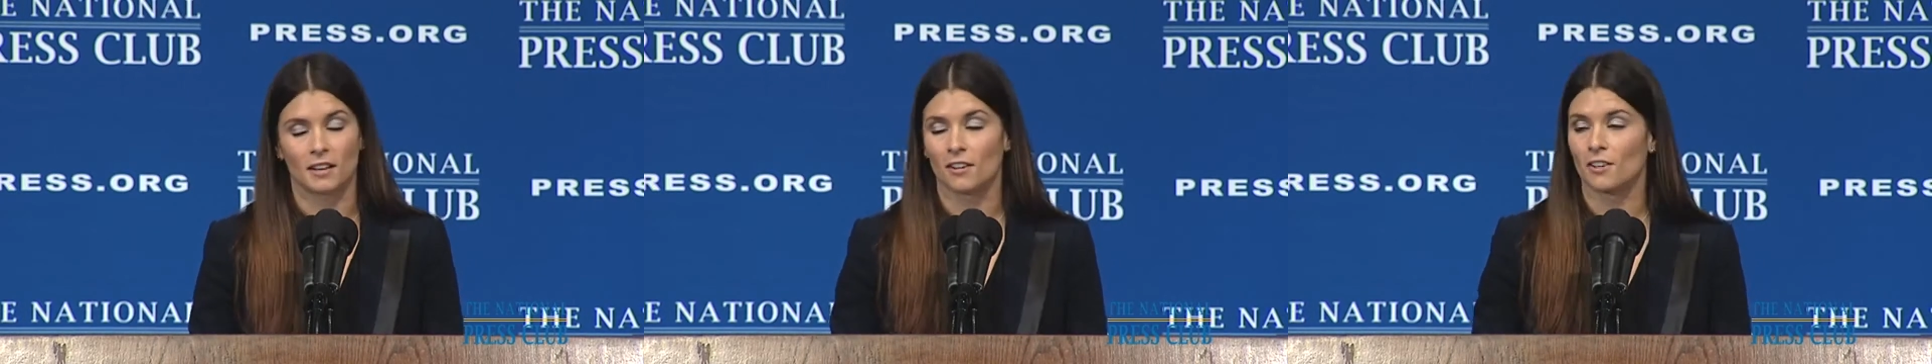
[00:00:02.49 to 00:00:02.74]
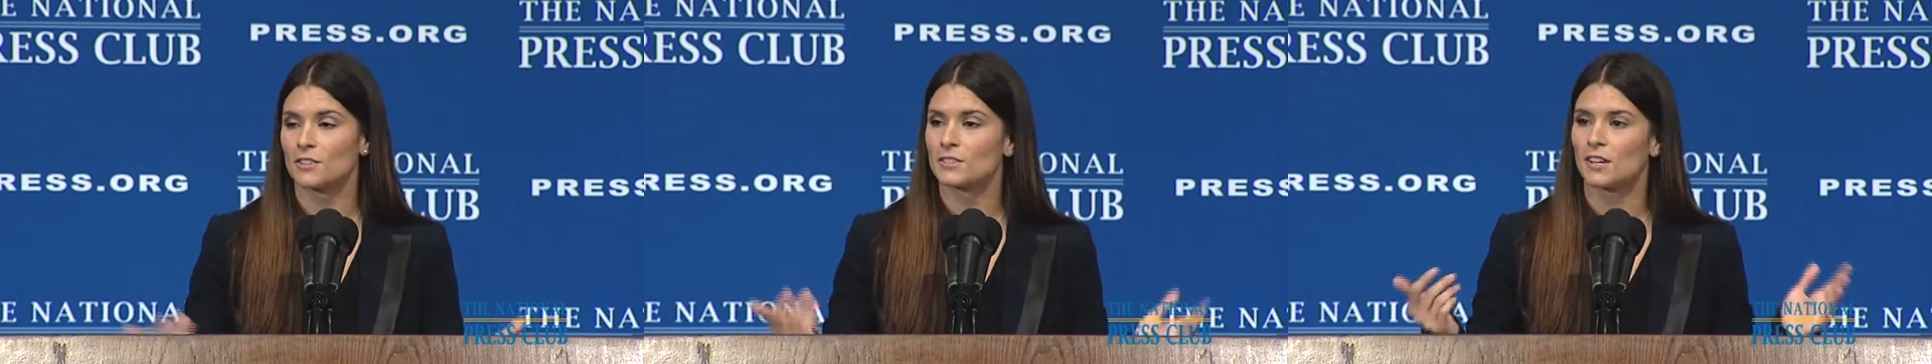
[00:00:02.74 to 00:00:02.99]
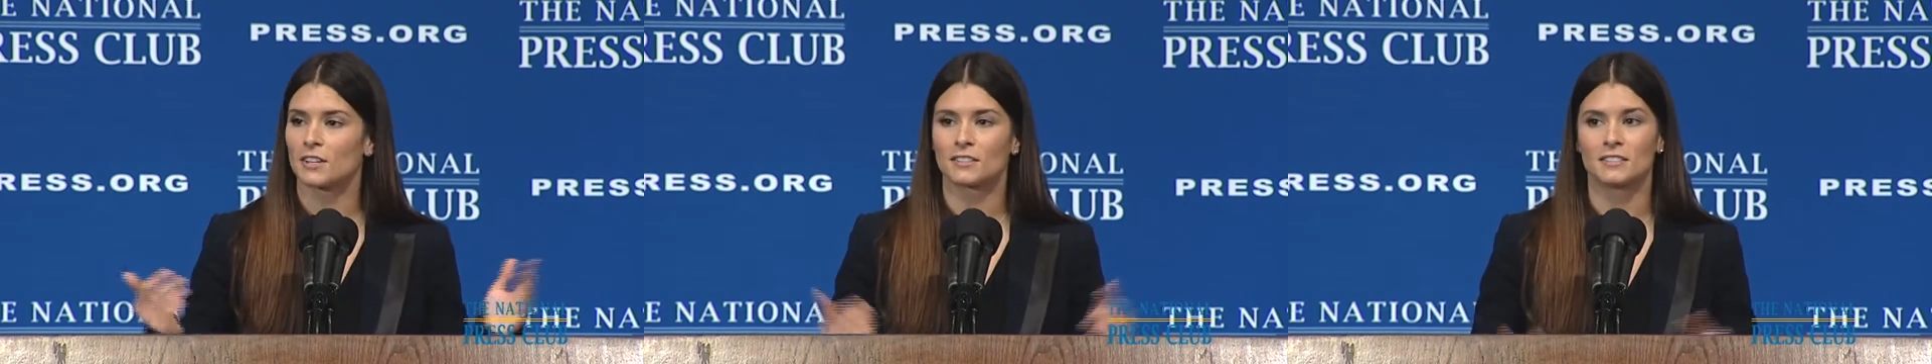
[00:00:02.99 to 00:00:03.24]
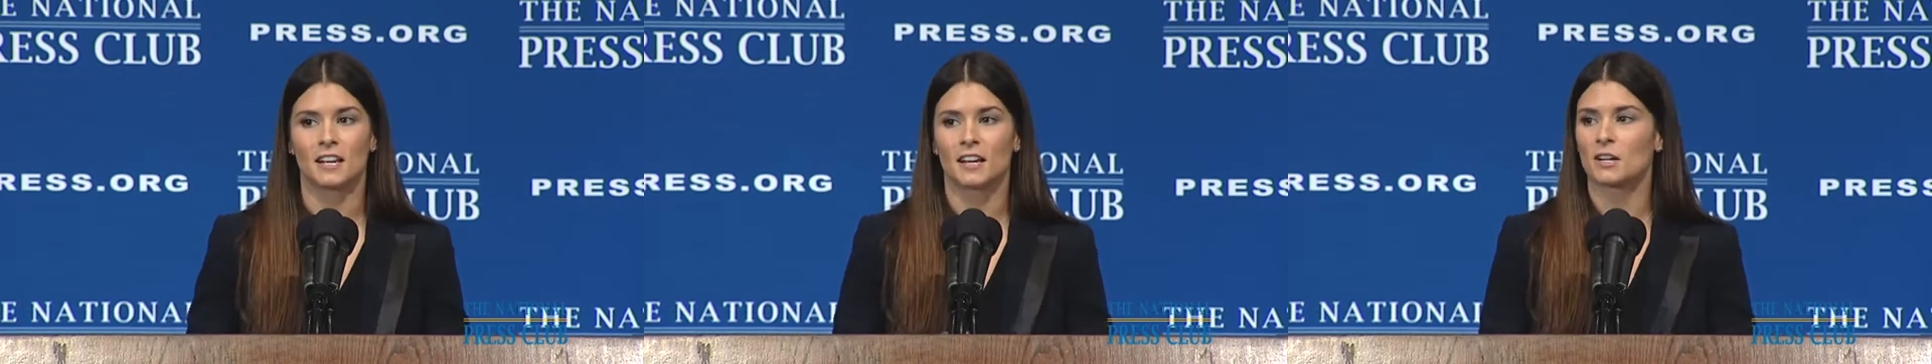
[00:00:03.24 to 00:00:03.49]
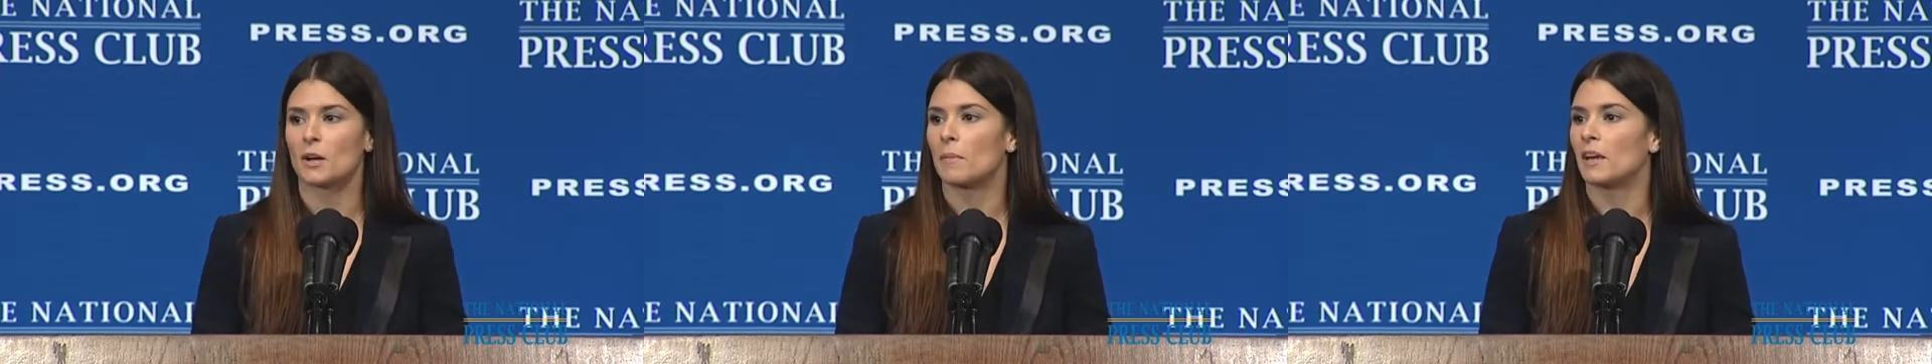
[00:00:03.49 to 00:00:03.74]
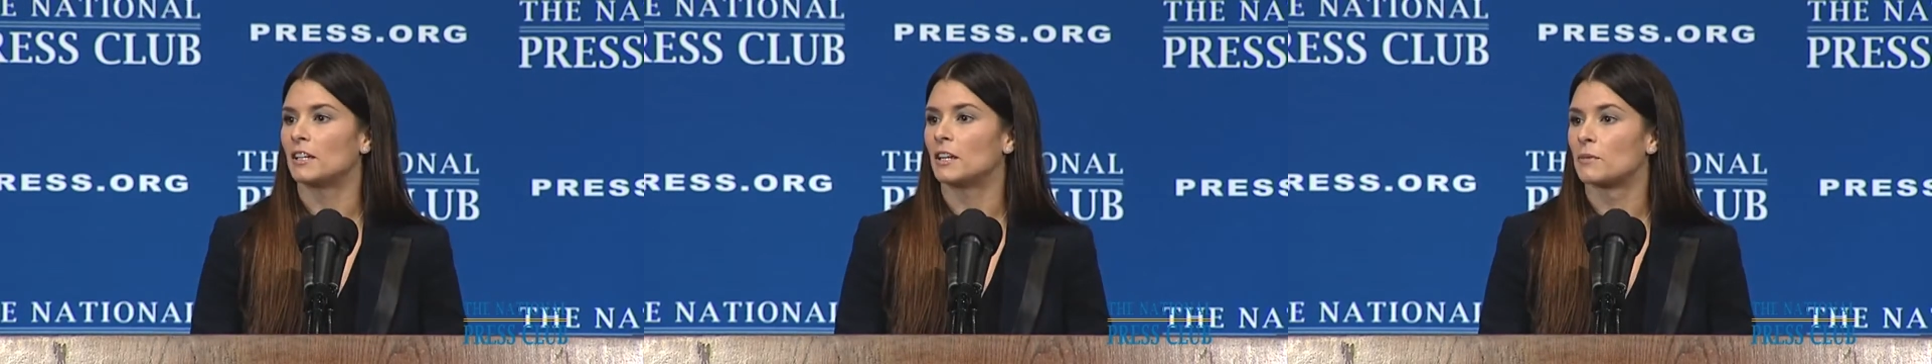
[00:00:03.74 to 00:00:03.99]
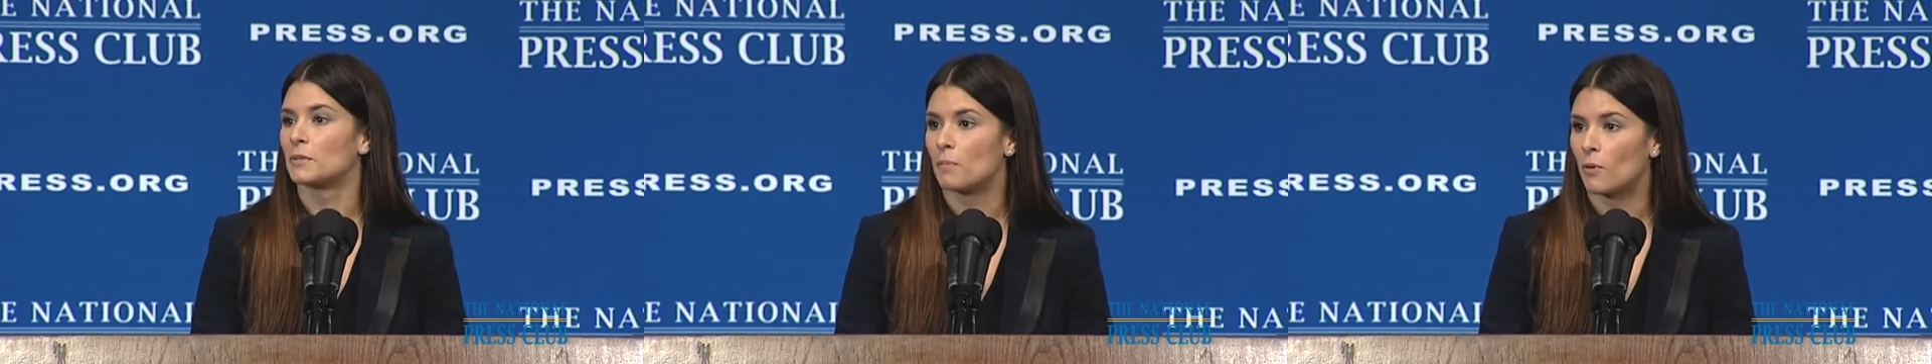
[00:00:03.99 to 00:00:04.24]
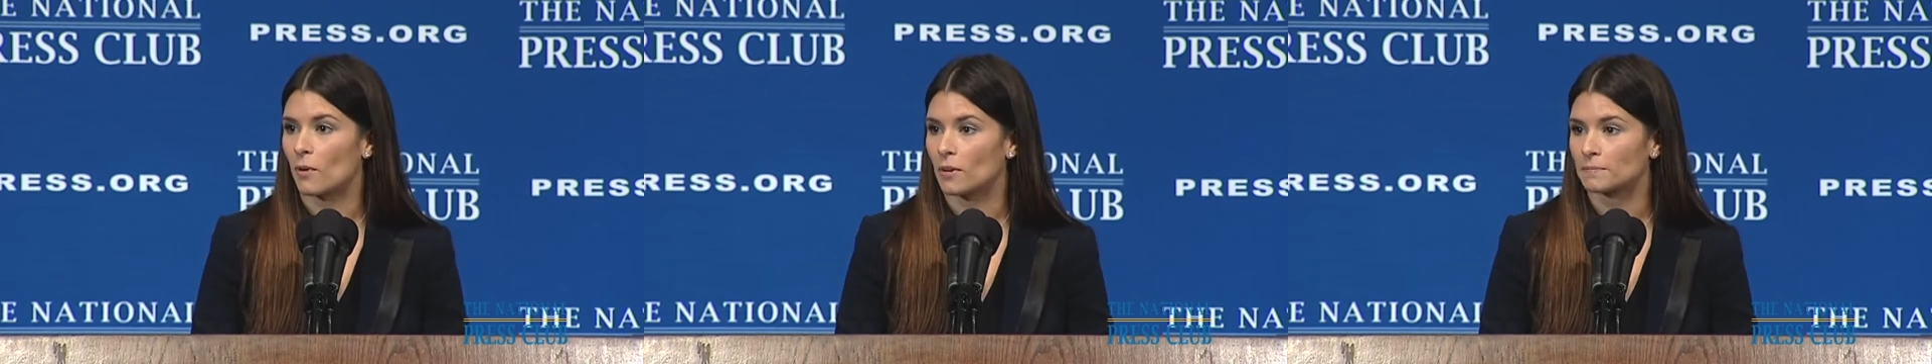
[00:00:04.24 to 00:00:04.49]
and all of a sudden, Danica Mania was
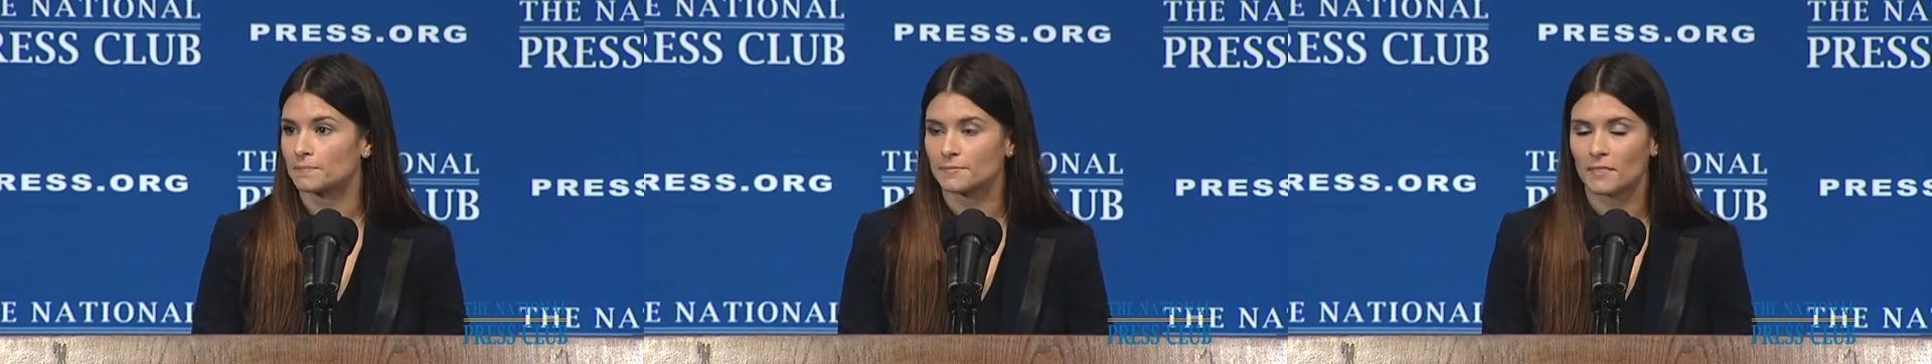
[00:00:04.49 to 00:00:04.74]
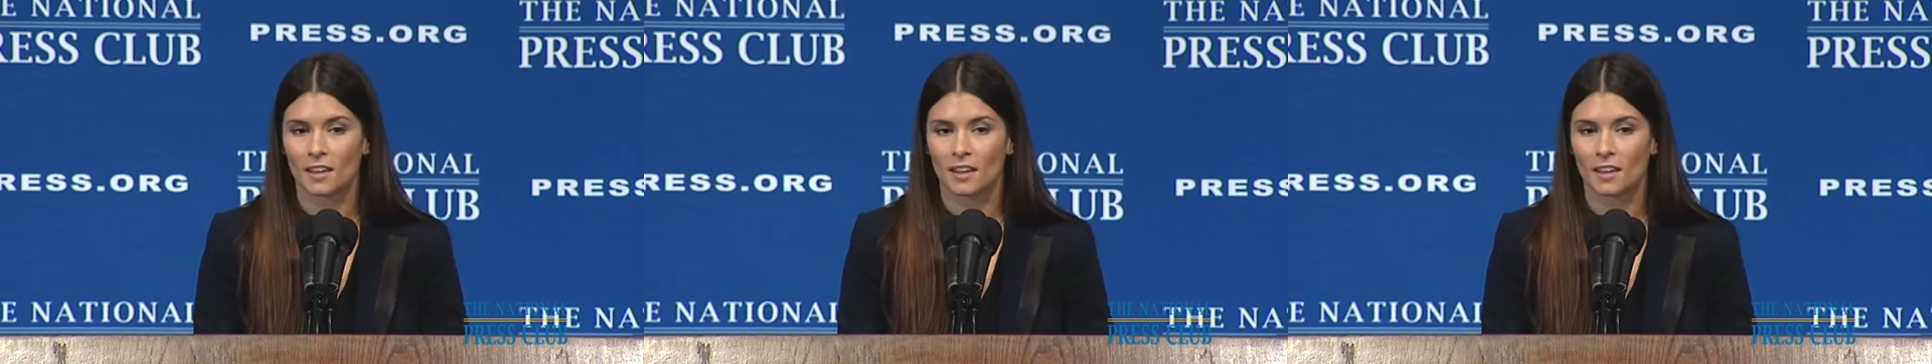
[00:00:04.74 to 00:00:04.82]
born.